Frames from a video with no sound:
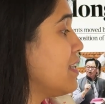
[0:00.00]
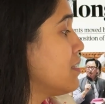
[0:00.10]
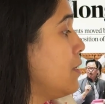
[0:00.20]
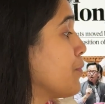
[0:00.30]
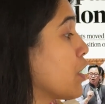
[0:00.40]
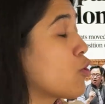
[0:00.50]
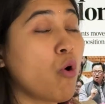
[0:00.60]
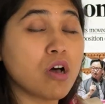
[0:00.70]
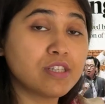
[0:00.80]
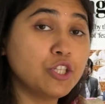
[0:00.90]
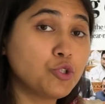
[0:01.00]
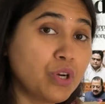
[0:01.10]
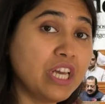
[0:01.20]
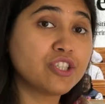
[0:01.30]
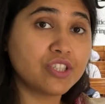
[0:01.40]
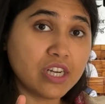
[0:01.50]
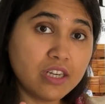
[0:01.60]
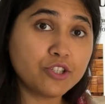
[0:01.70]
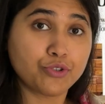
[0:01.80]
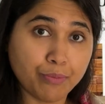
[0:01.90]
as
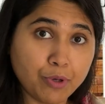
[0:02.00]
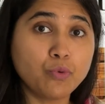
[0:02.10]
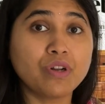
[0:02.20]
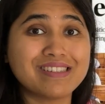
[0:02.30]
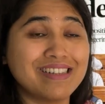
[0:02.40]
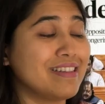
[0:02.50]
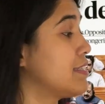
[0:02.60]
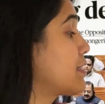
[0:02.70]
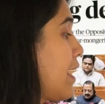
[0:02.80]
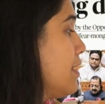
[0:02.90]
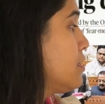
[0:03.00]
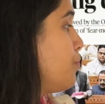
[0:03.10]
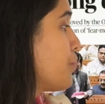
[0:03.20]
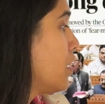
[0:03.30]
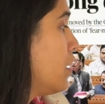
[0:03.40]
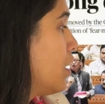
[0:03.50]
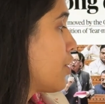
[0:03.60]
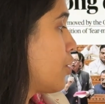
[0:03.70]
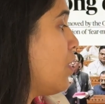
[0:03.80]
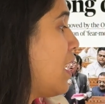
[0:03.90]
quasi-judicial tribunals in this case,
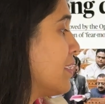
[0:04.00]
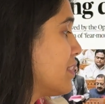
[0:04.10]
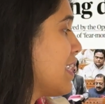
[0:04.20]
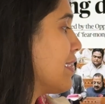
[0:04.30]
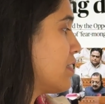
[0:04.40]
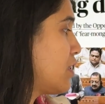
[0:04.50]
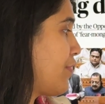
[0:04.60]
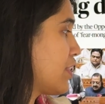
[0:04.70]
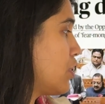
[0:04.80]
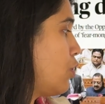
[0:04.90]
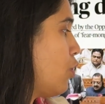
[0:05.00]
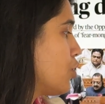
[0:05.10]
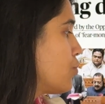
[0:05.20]
under the anti-defection law